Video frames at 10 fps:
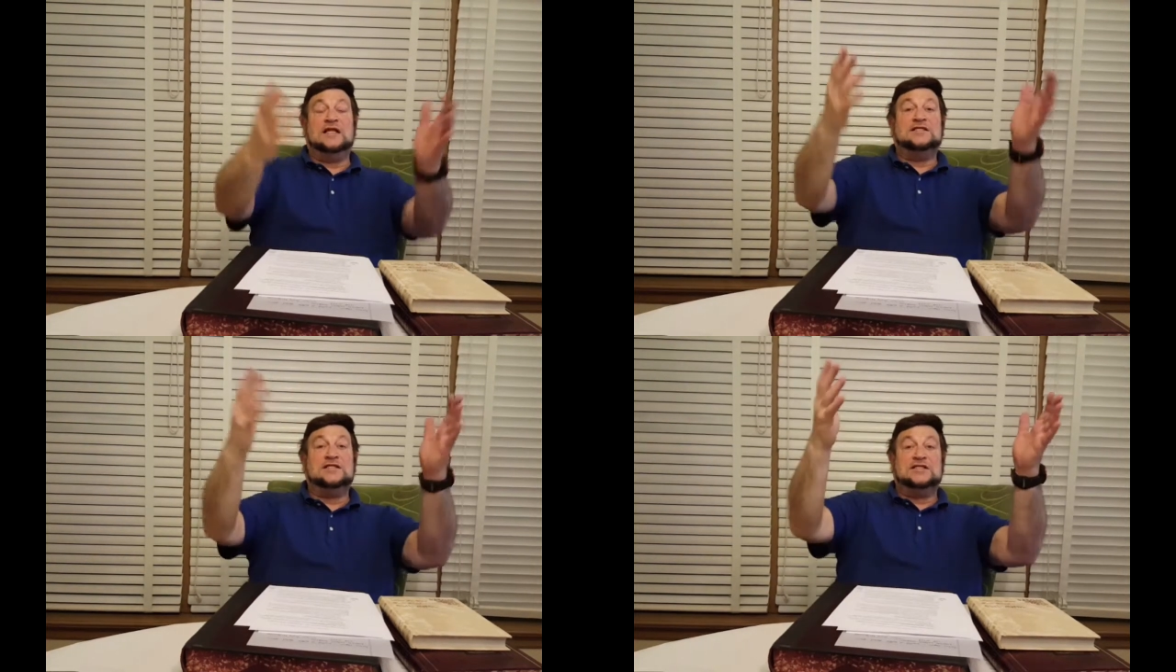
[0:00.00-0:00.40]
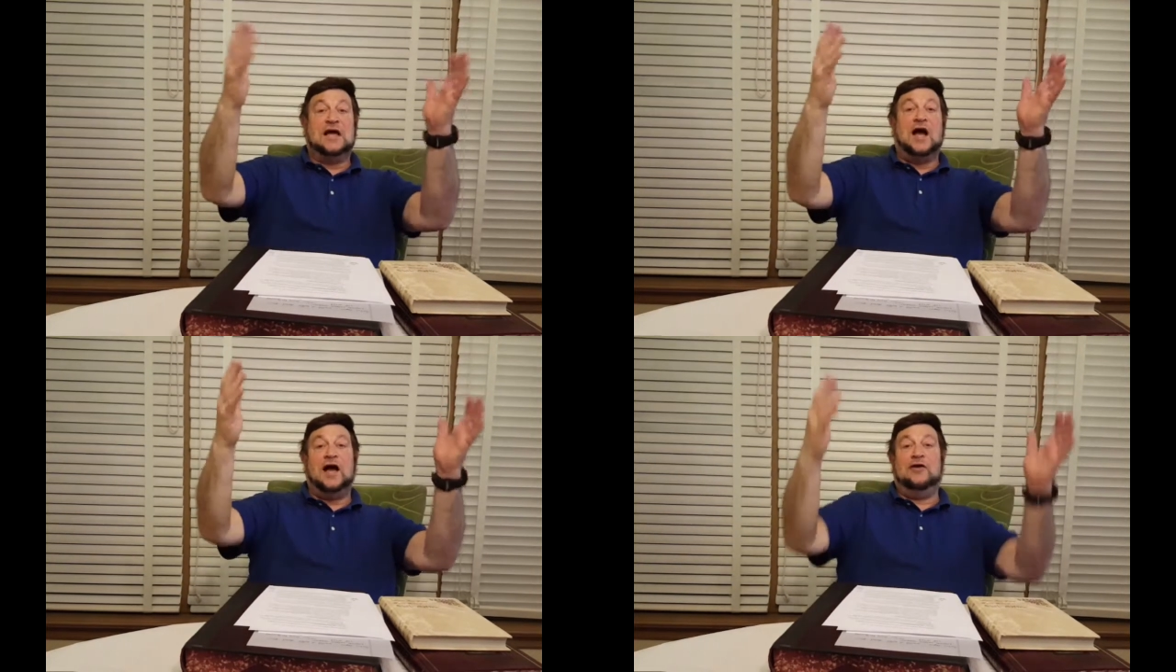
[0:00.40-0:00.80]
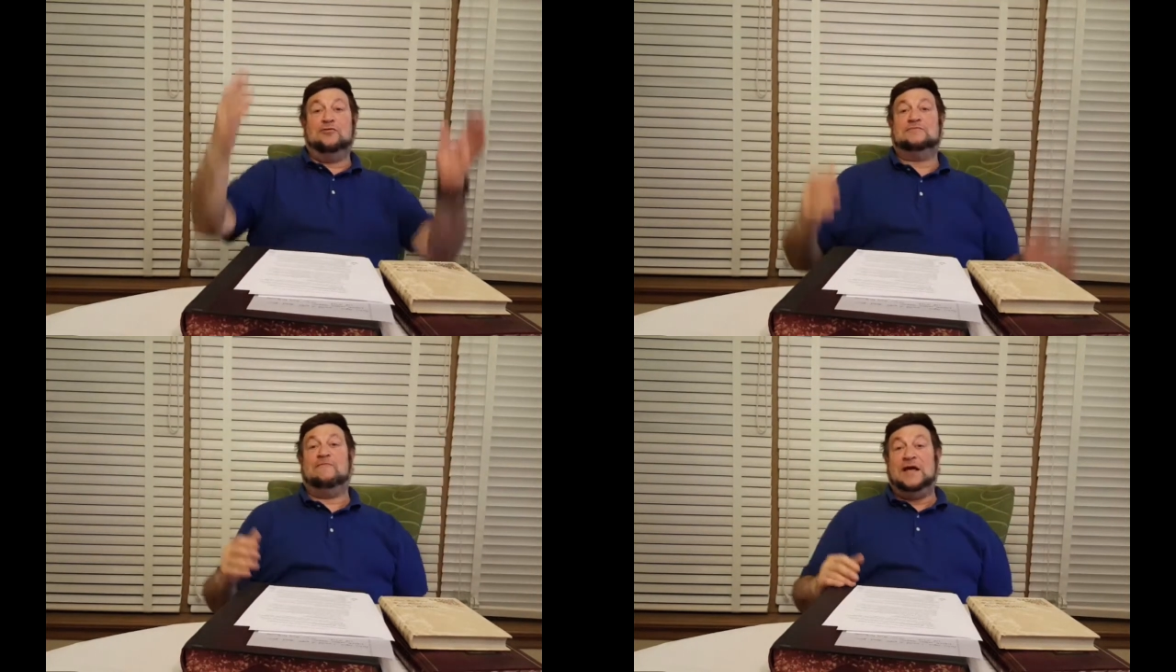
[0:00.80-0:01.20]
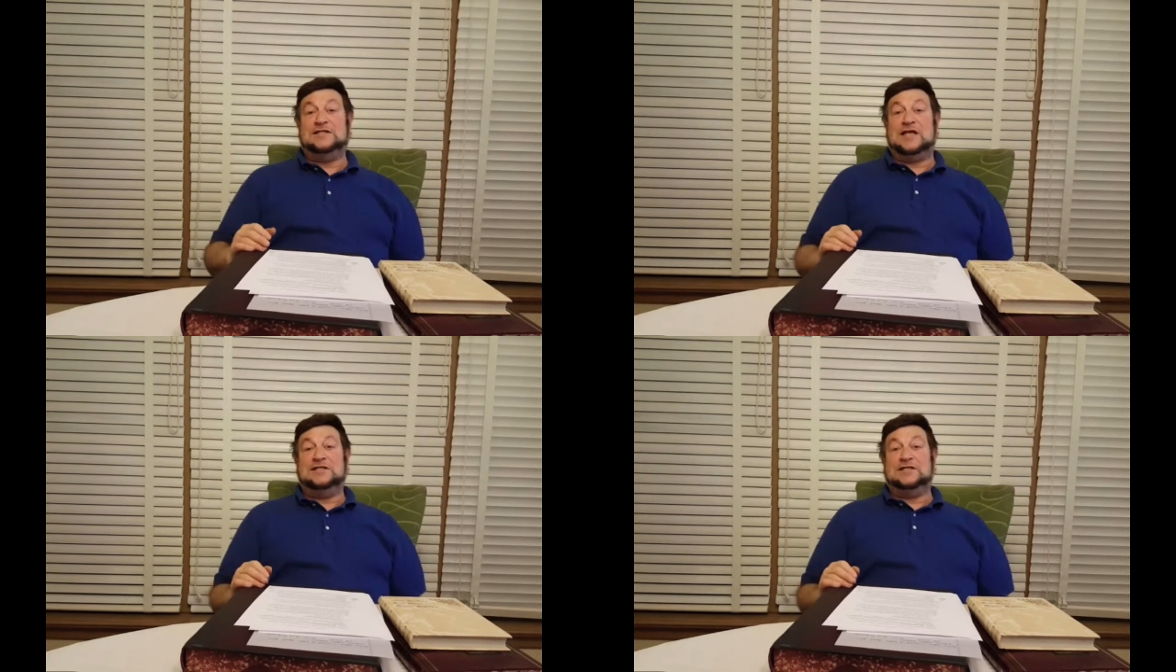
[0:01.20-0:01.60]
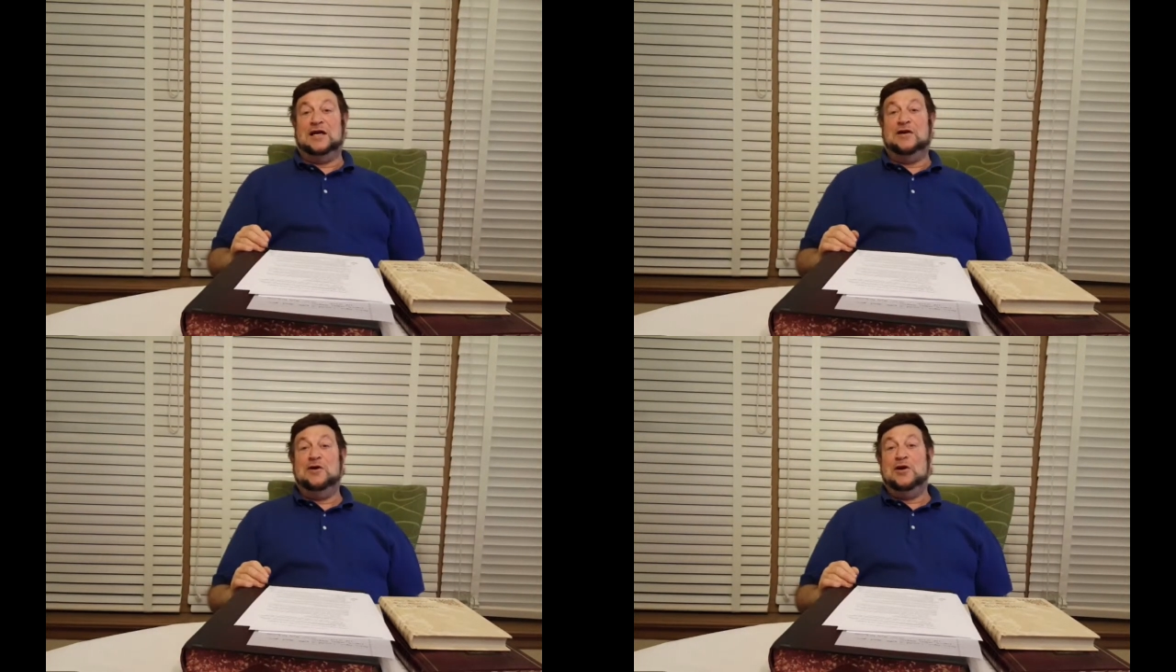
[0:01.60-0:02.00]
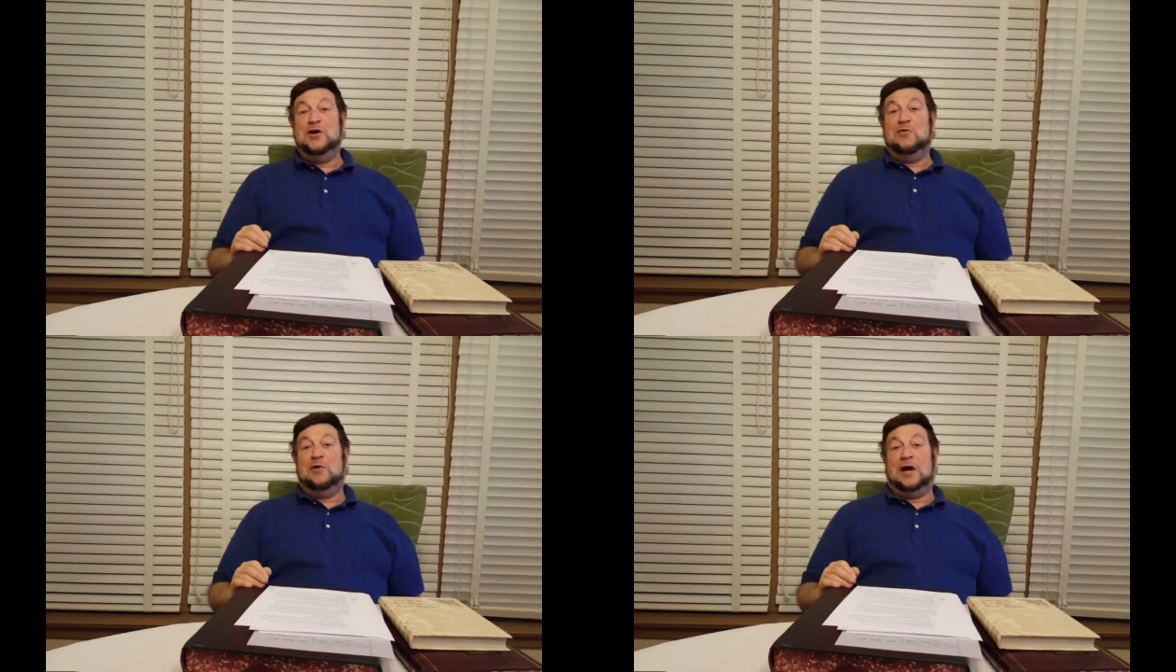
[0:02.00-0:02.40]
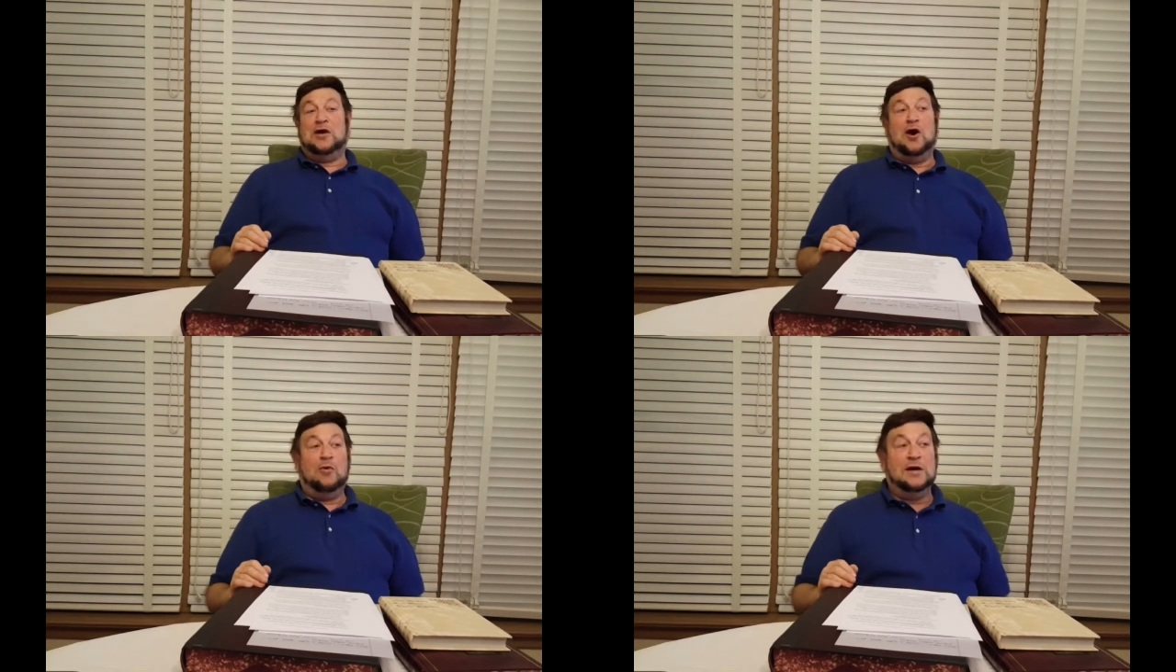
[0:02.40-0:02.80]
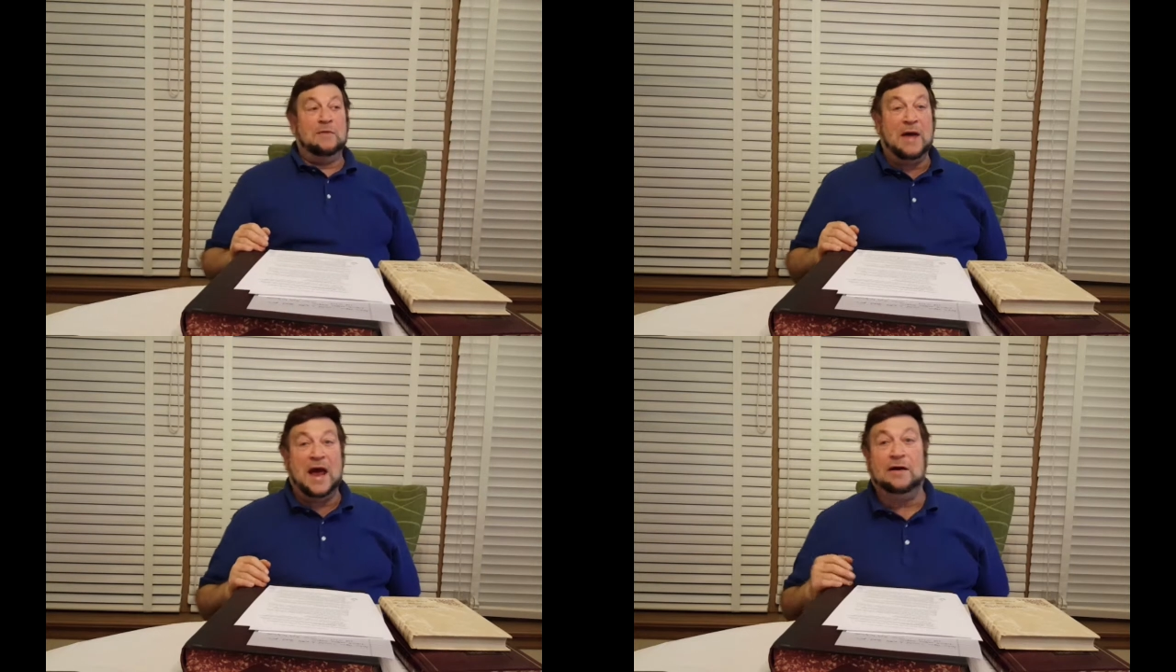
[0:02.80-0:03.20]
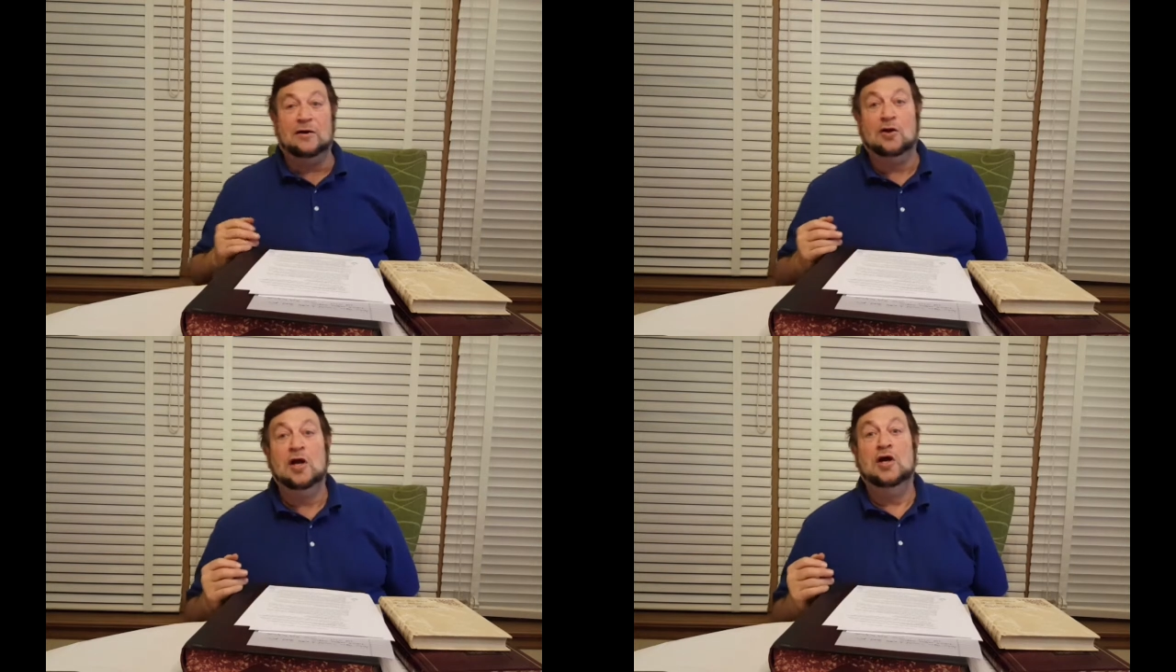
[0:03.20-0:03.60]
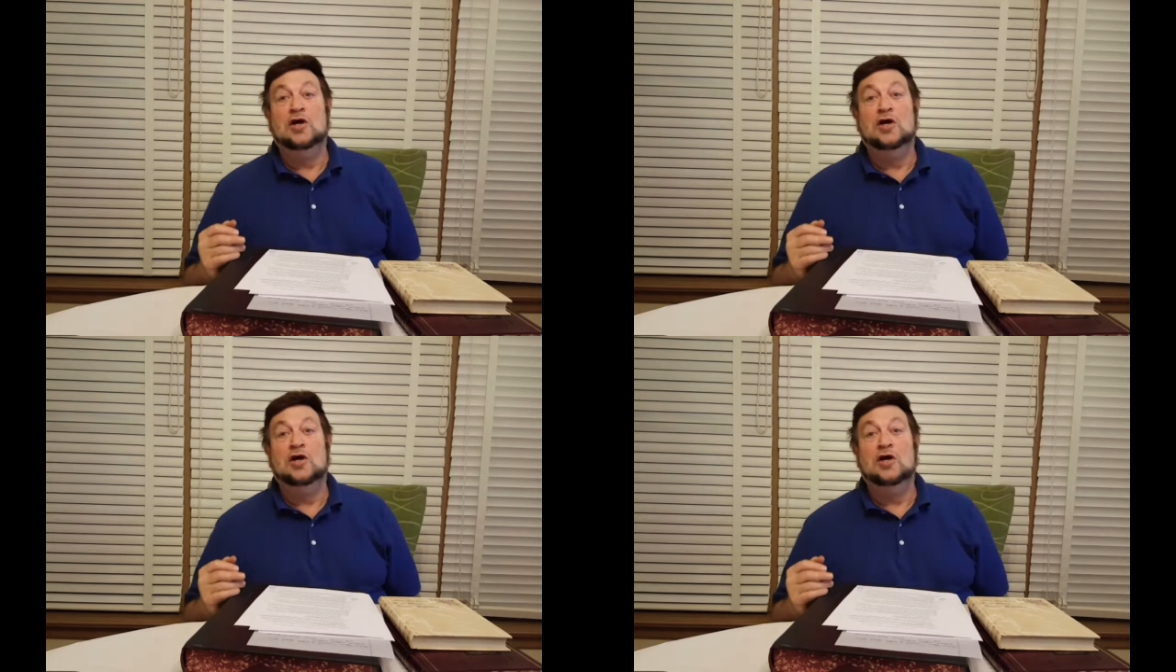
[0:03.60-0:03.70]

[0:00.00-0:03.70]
this is the guy whose face I see when I go into battle.